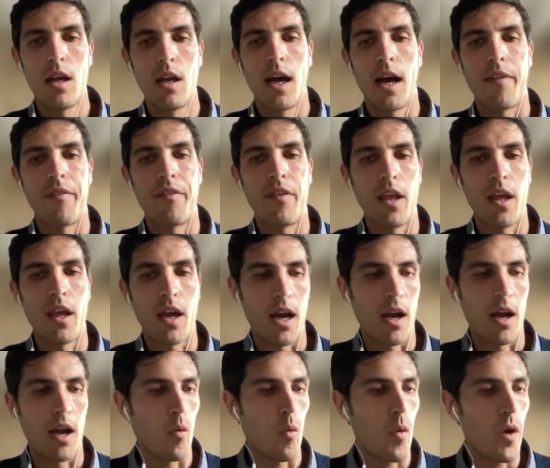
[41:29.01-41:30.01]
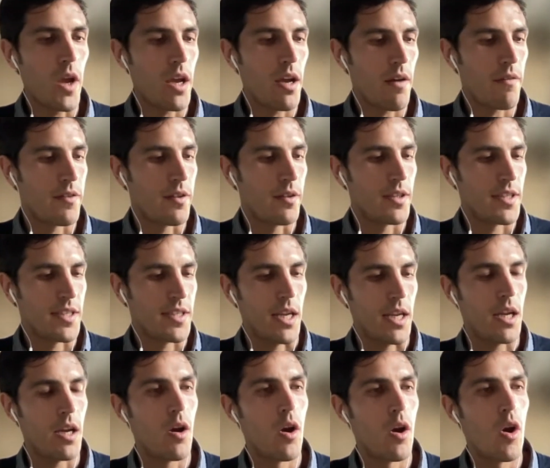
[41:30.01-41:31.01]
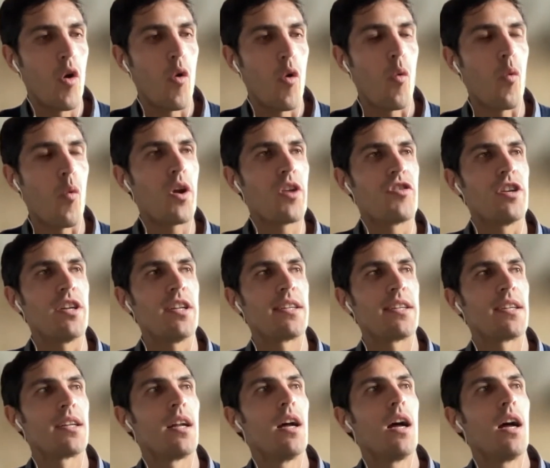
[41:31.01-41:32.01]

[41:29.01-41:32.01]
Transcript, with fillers: And, the, and we have to see which is